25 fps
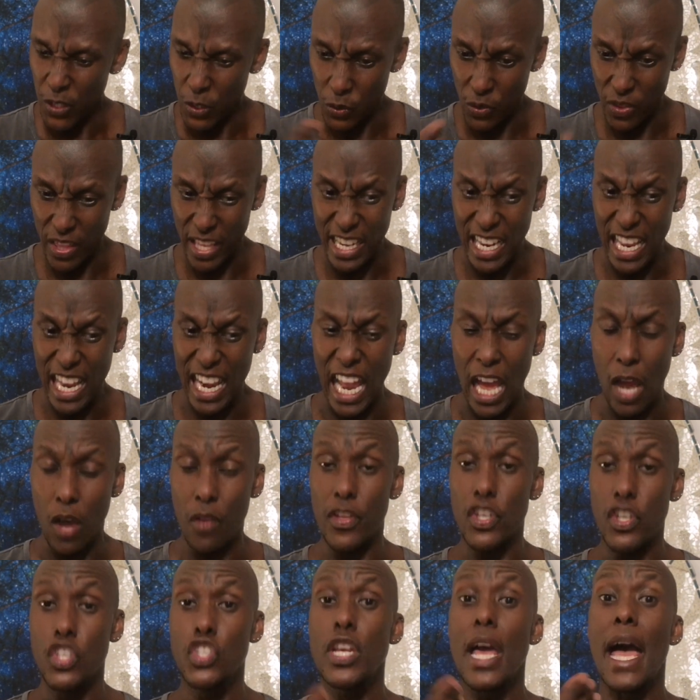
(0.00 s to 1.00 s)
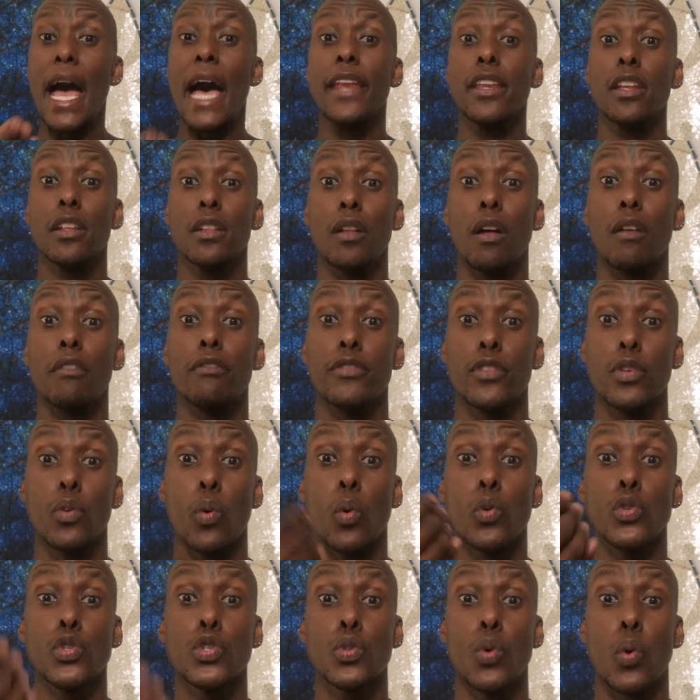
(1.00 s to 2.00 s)
you then allow the channel of
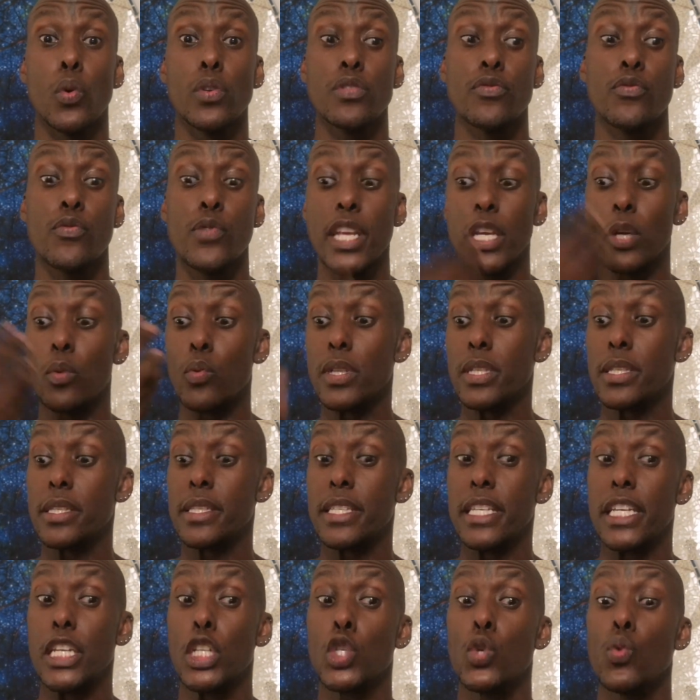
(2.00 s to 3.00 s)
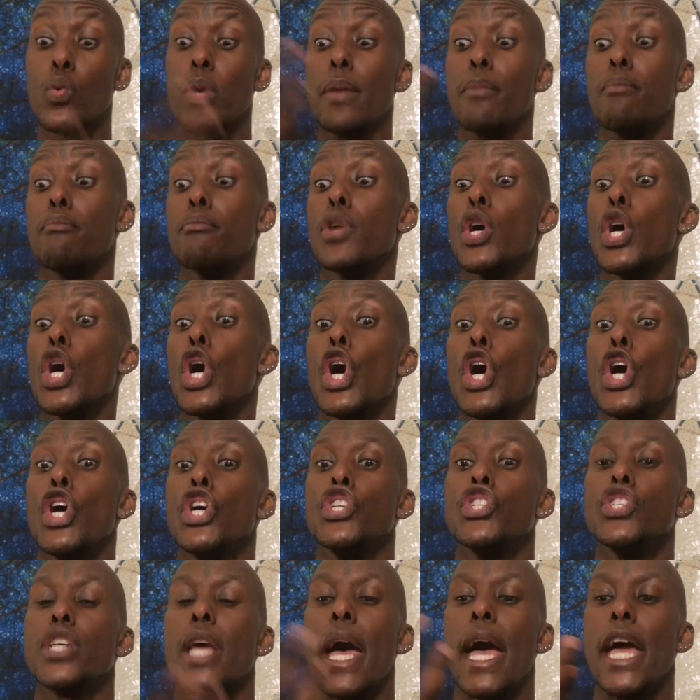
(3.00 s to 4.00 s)
your source frequency to
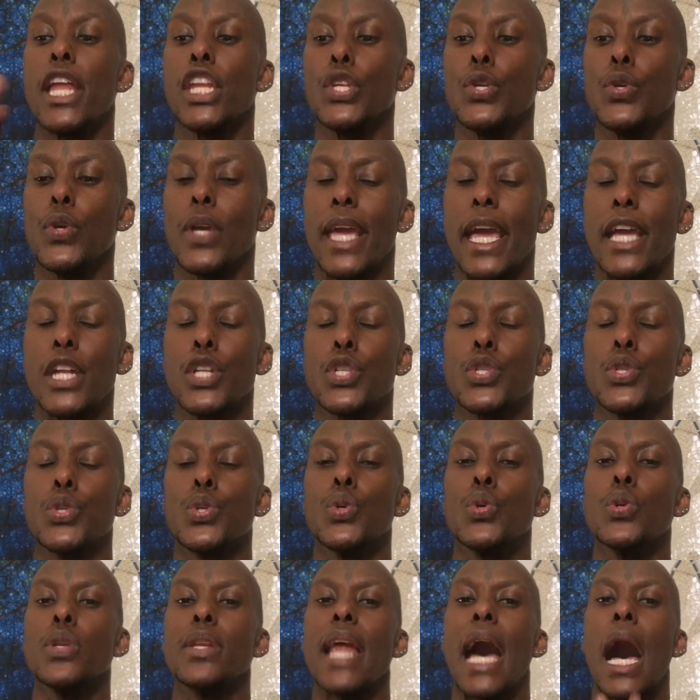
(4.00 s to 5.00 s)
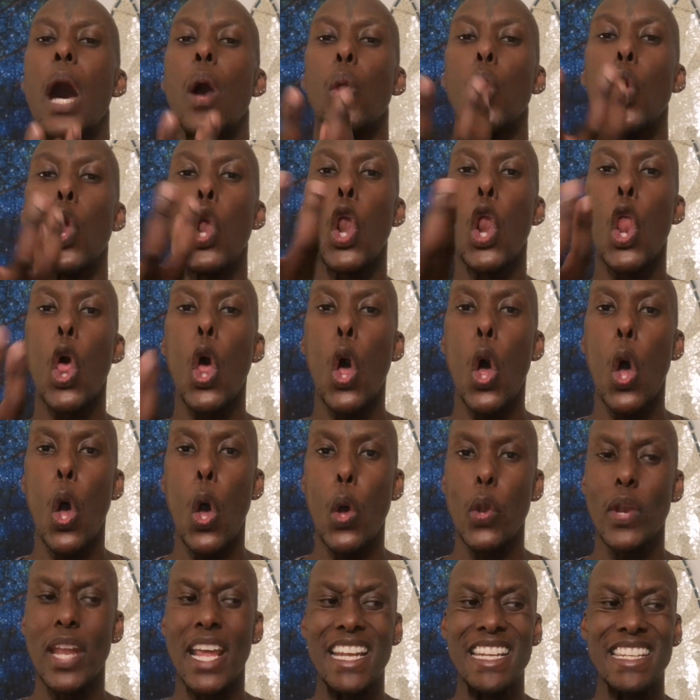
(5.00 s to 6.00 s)
emerge, and you get to now
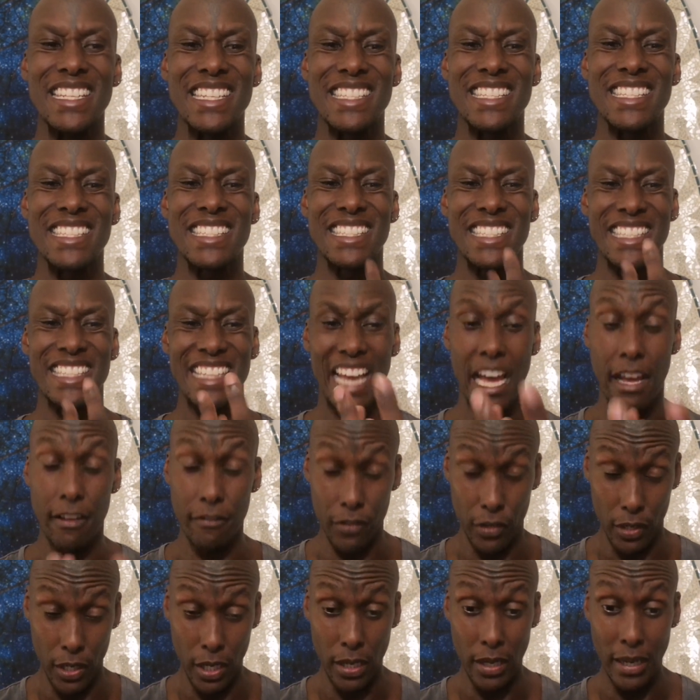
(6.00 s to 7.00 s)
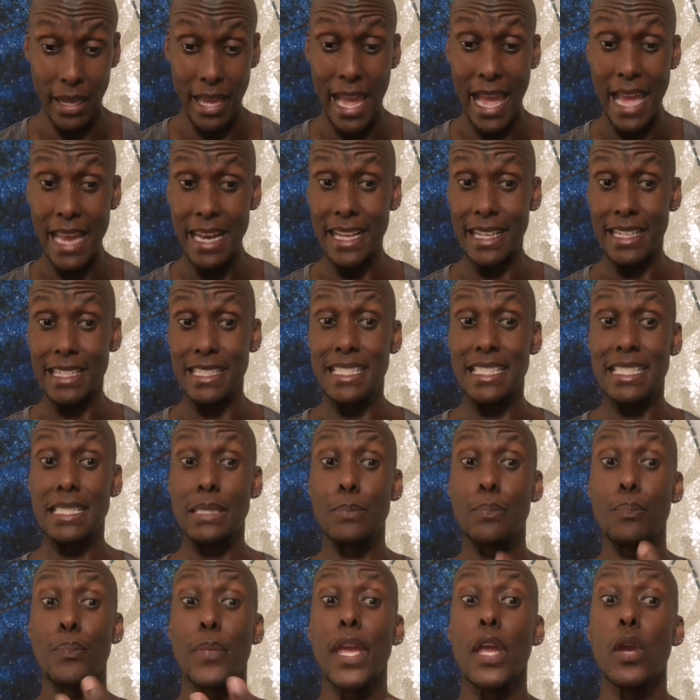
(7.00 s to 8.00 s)
learn and discover and
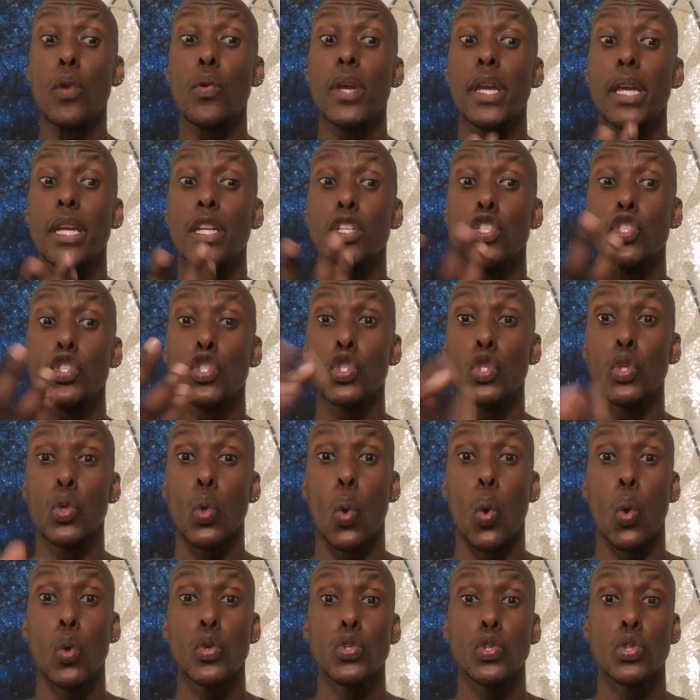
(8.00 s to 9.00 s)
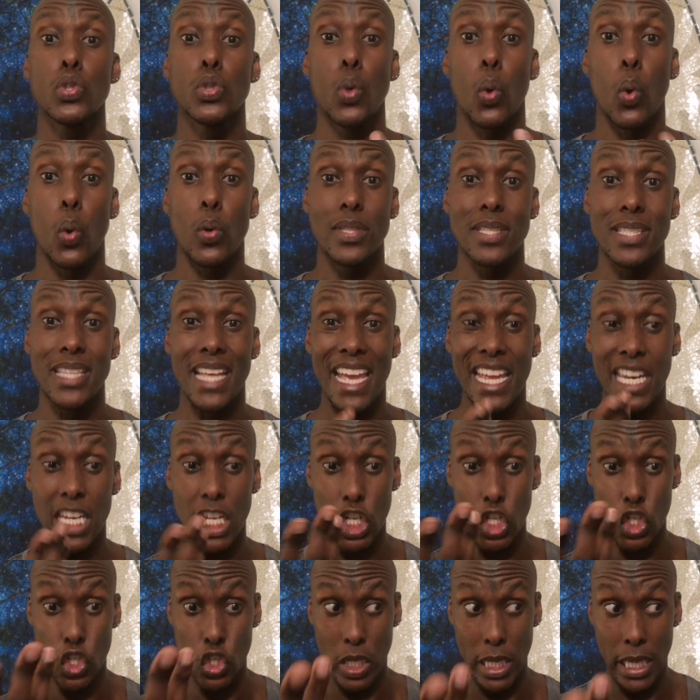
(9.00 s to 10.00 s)
experience your source
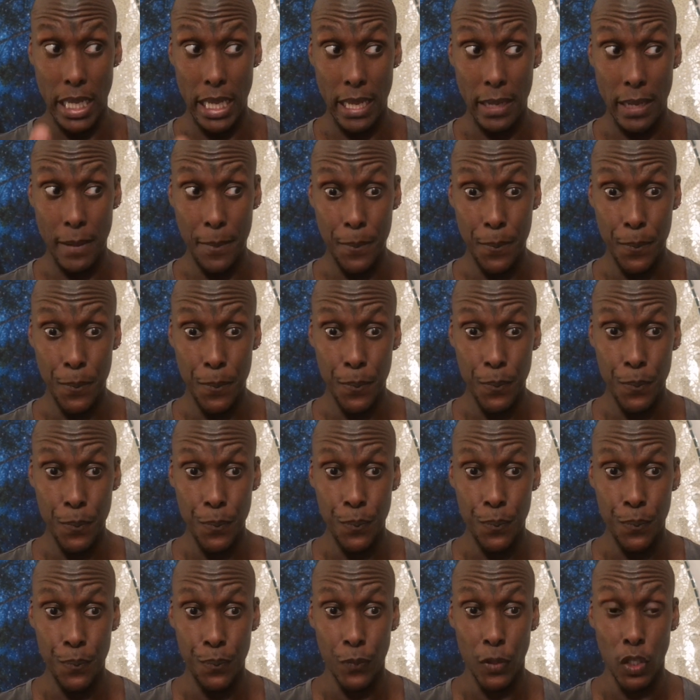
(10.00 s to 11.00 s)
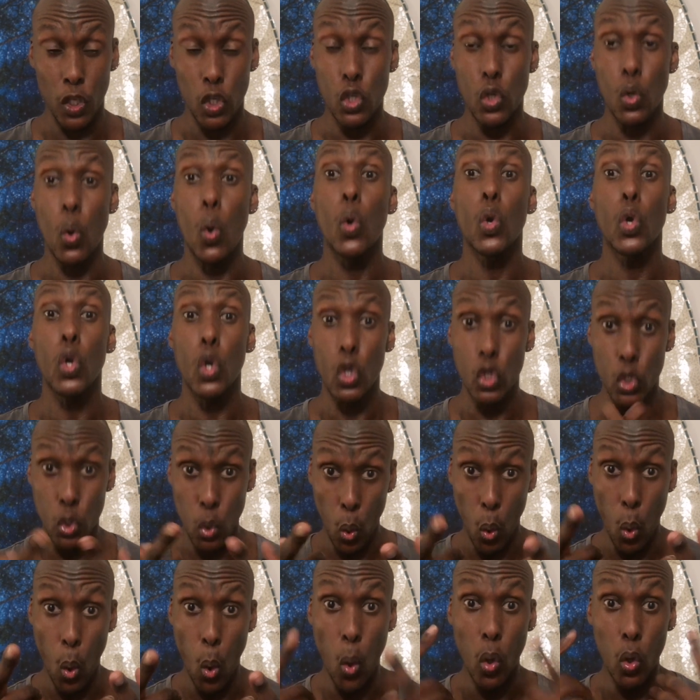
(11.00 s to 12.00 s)
energy, your
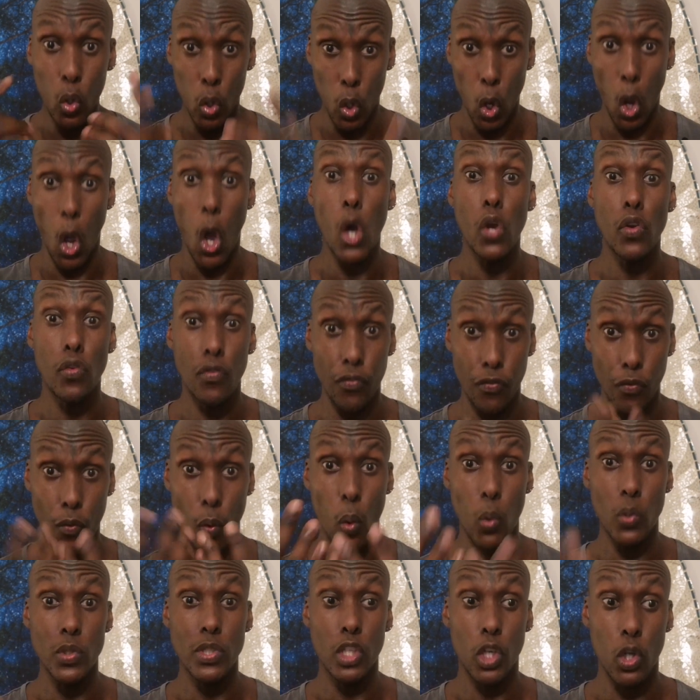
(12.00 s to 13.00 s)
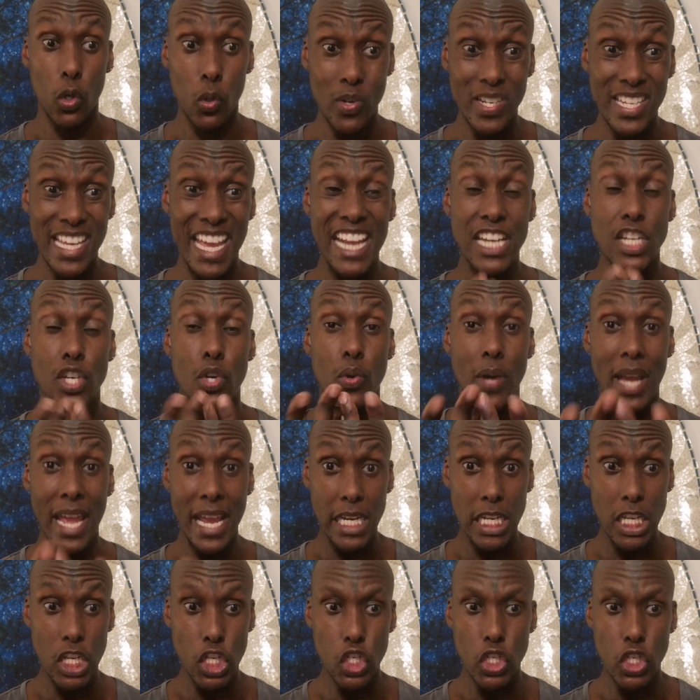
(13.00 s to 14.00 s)
God force creator
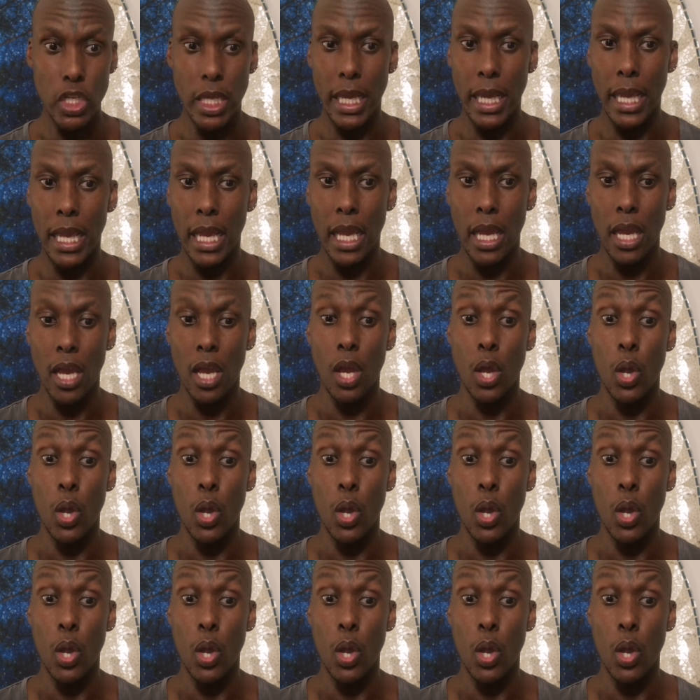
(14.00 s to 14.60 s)
energy